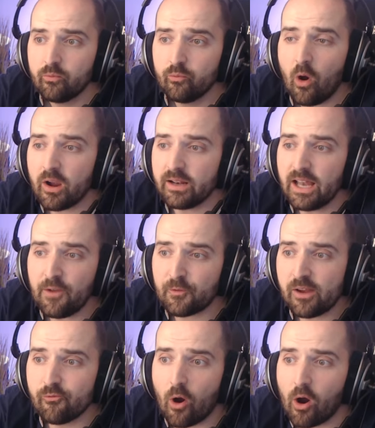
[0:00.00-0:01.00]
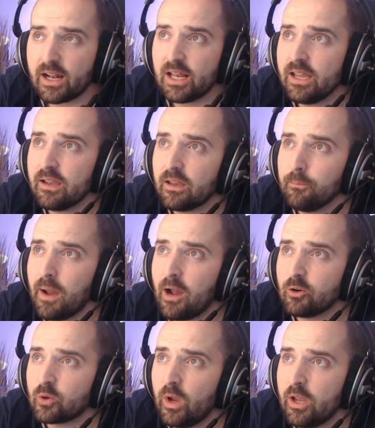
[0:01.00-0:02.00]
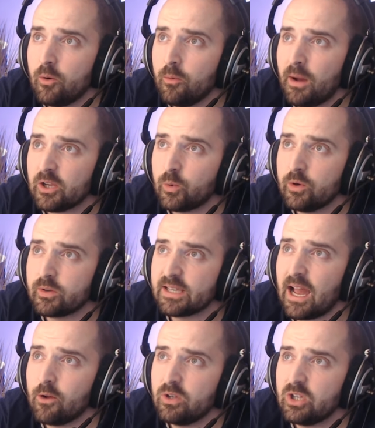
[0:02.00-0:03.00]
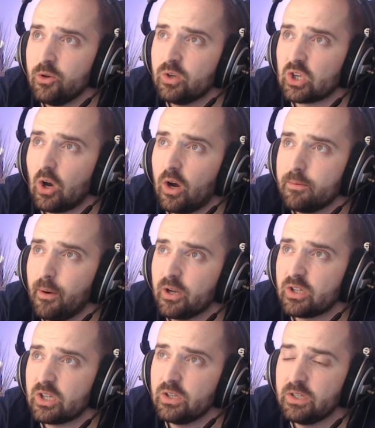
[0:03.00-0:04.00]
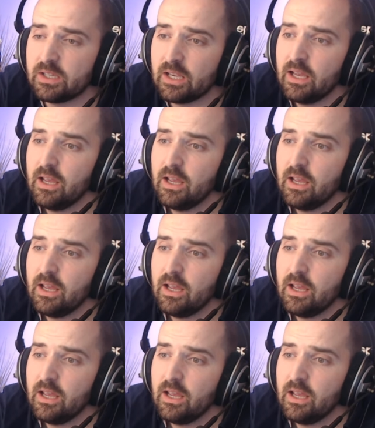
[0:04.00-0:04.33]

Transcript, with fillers: Right, left click, right click, mouse wheel down, two side buttons,